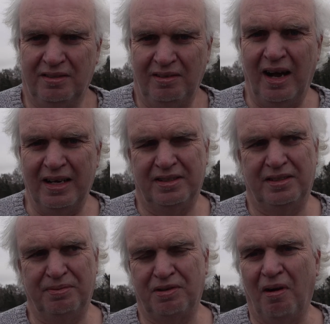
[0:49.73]
like,
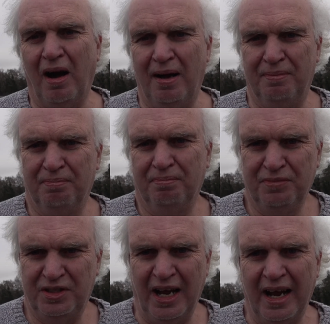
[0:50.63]
subscribe,
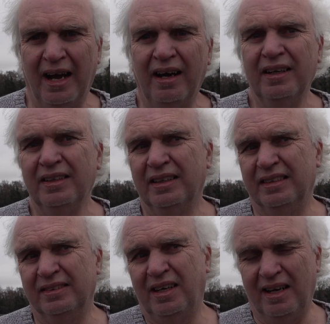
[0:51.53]
share
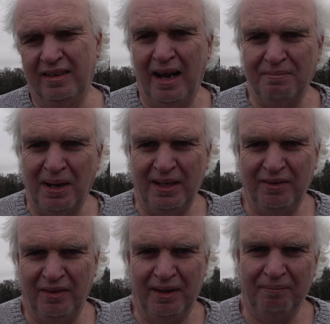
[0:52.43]
and click that belly
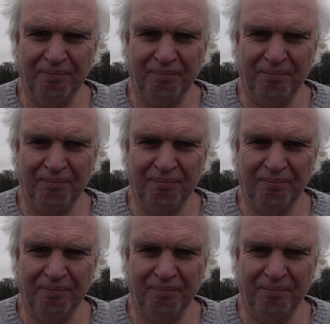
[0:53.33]
thing.